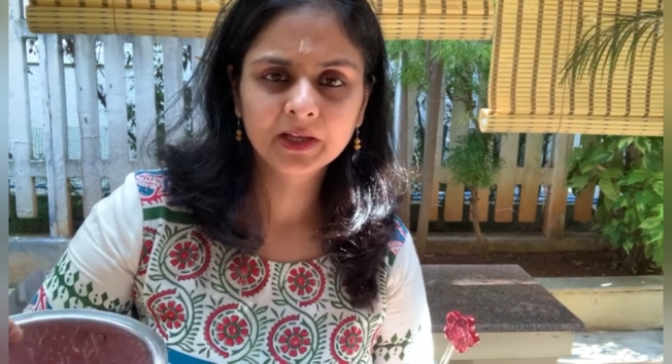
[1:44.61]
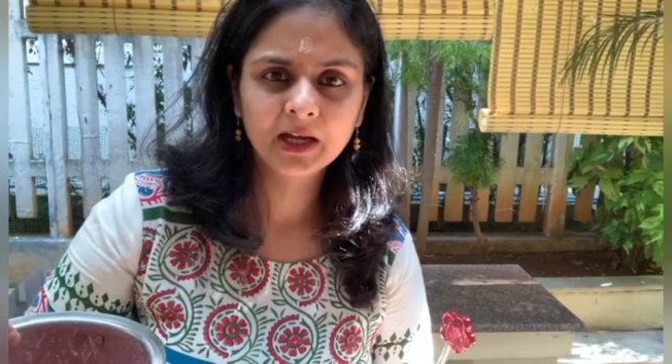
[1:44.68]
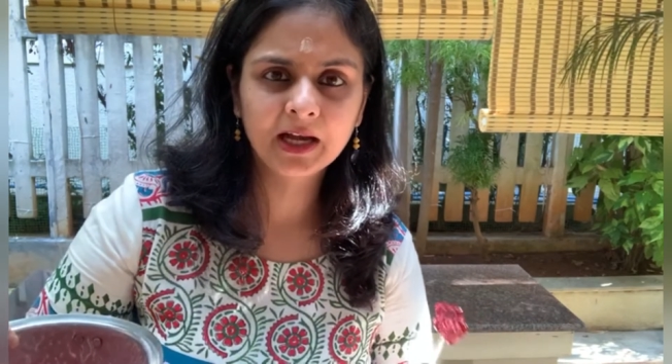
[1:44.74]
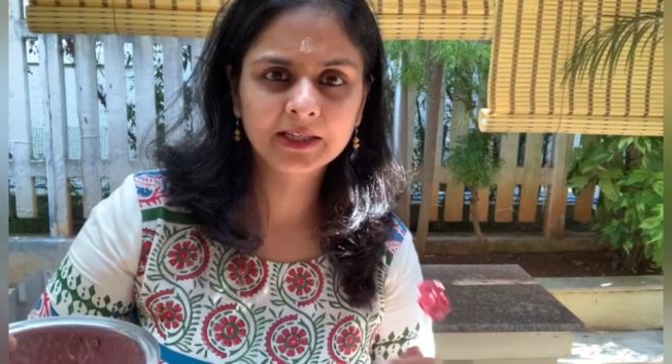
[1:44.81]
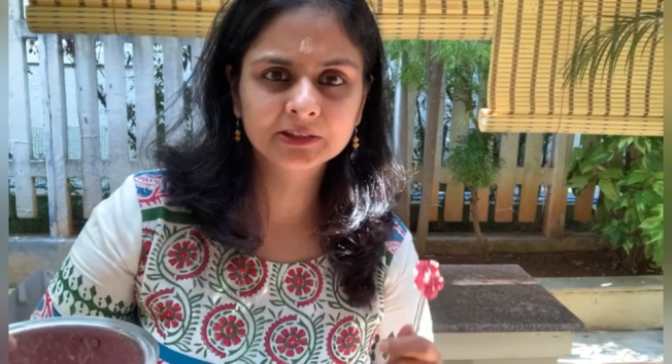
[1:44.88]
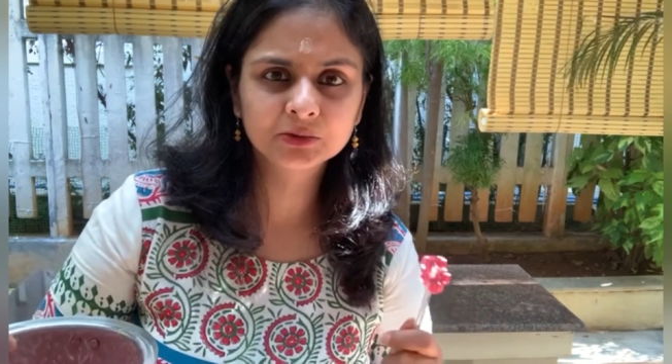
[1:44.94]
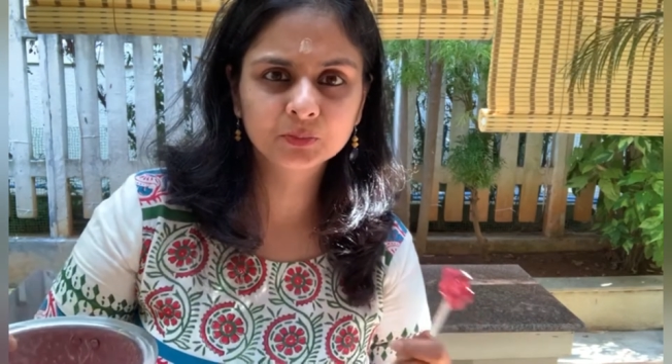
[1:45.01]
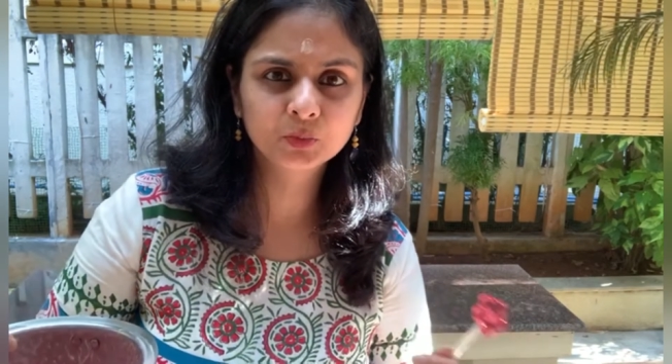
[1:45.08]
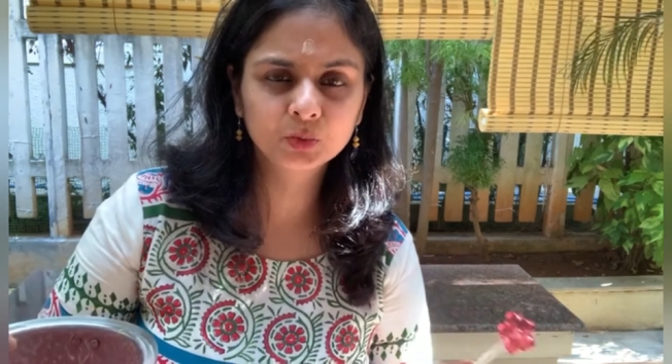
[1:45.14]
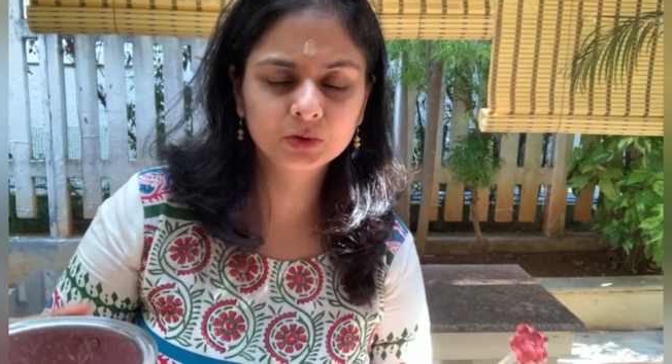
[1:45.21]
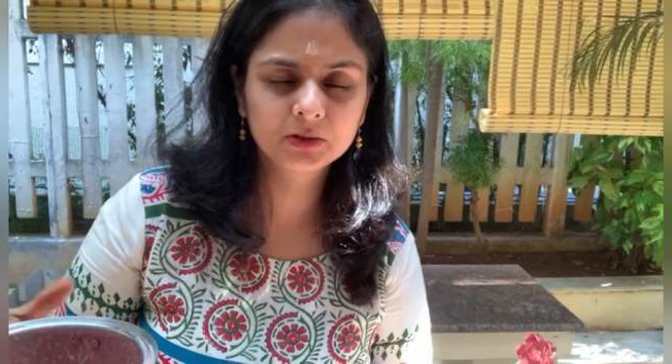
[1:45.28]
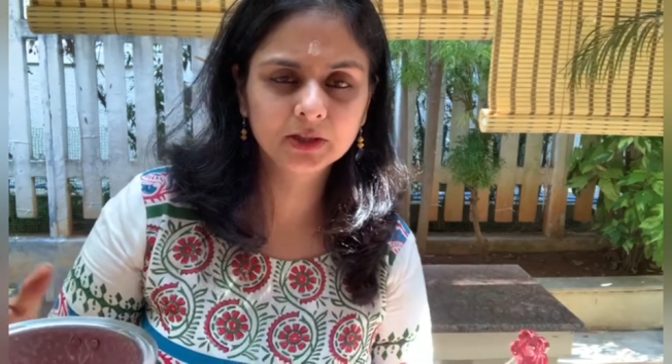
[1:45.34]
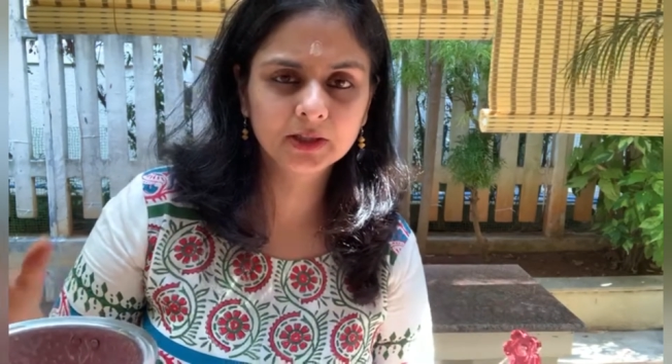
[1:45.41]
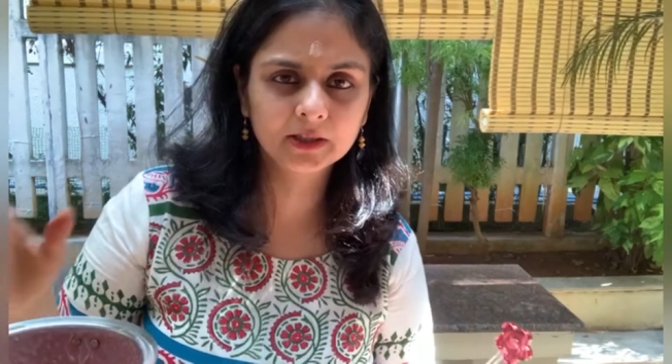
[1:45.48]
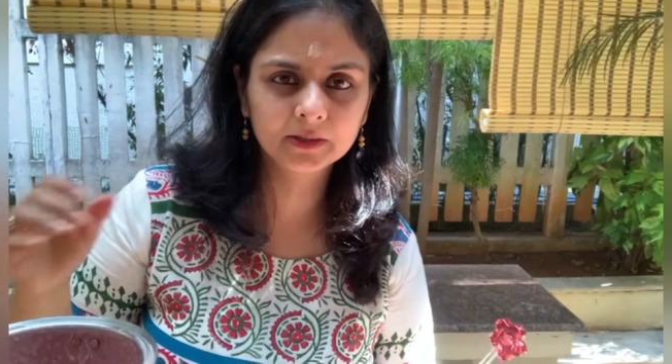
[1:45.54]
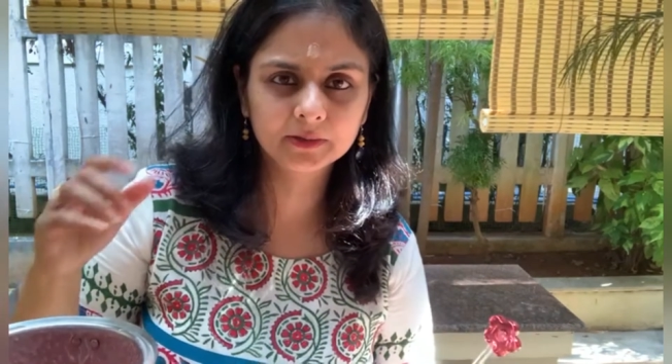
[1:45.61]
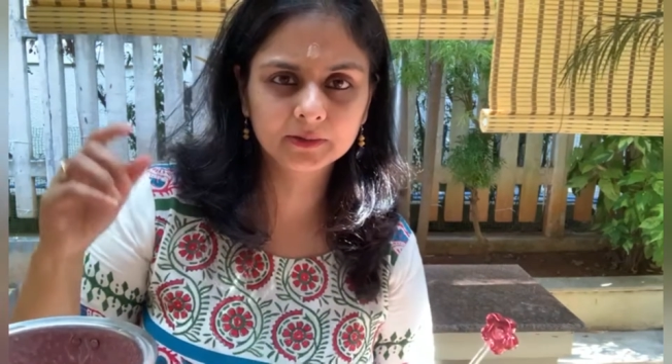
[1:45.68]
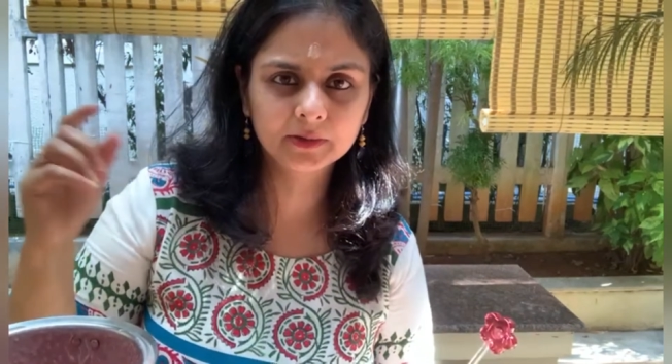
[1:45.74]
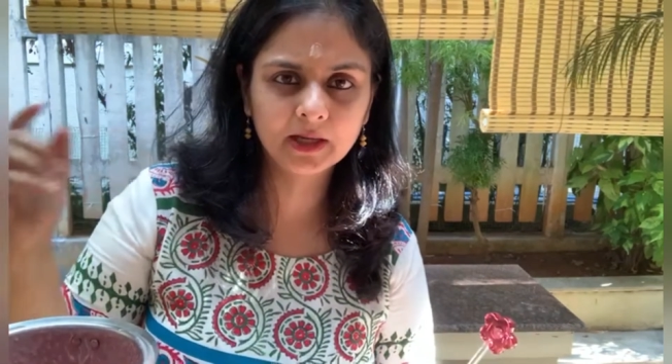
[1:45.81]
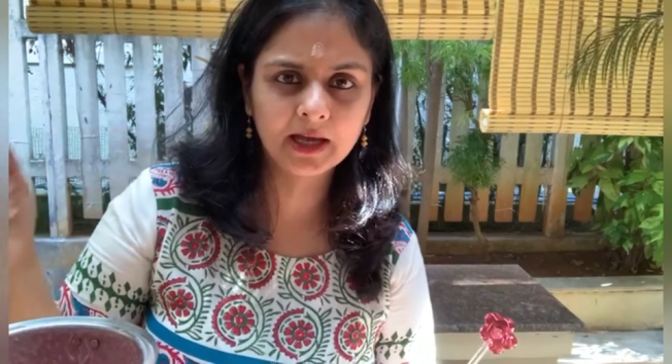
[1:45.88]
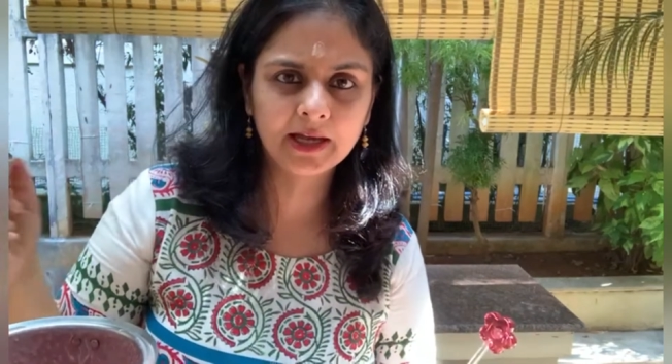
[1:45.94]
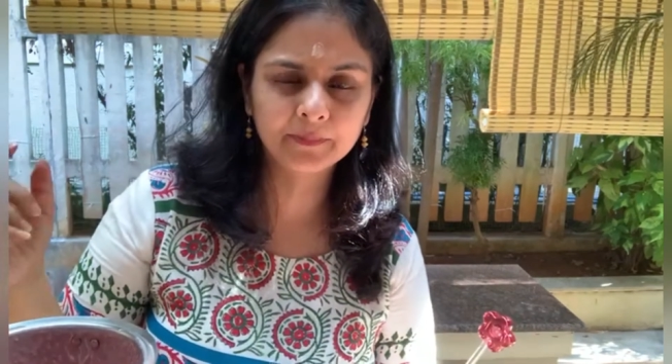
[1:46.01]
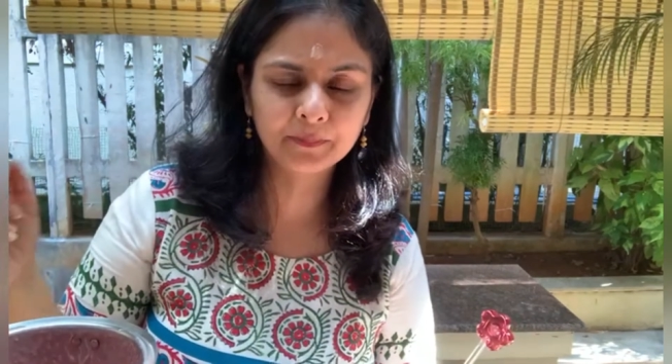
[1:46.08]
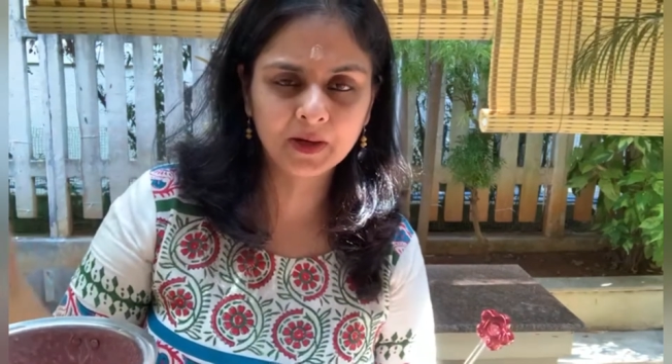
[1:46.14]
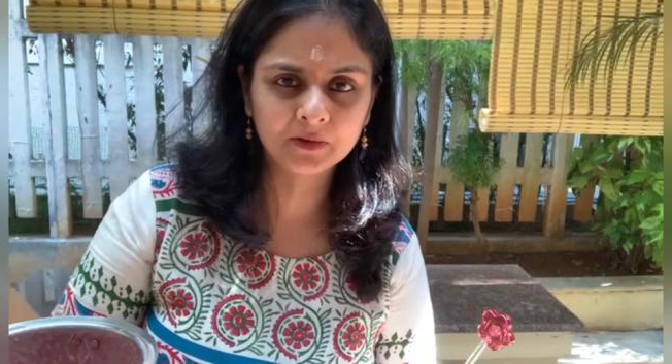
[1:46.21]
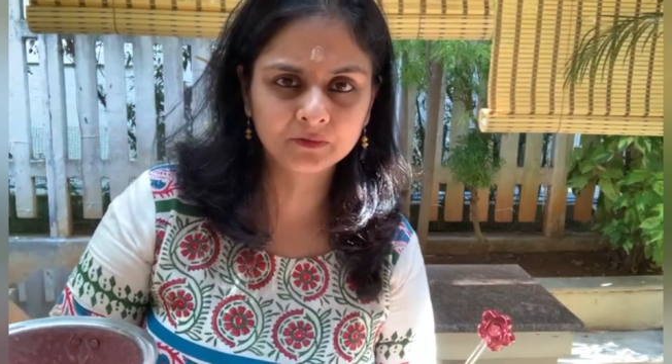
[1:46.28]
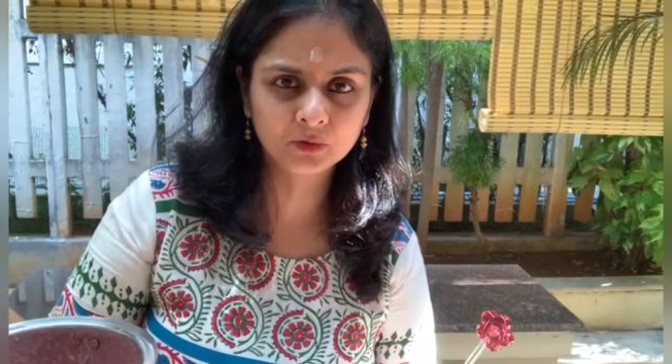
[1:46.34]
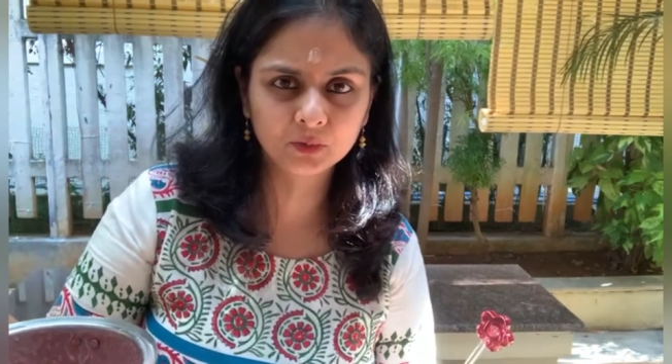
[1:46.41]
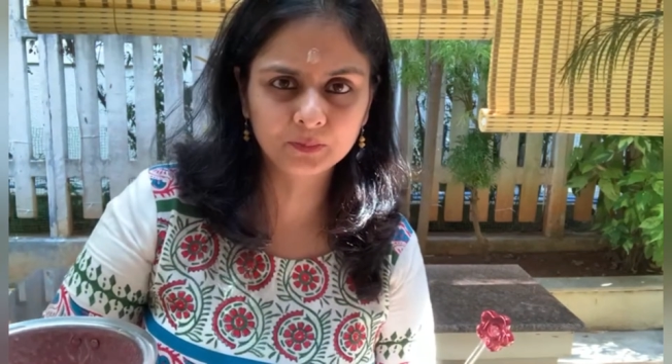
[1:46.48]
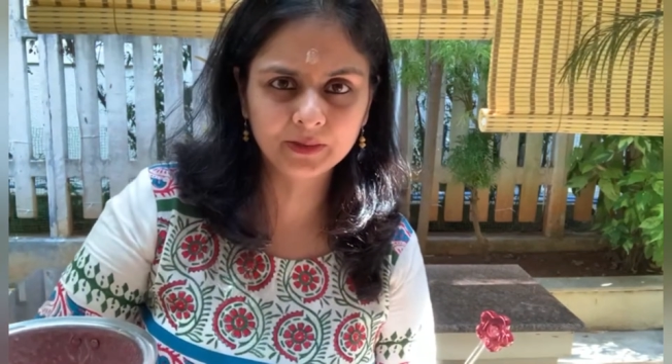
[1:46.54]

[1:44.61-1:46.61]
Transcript: high powerful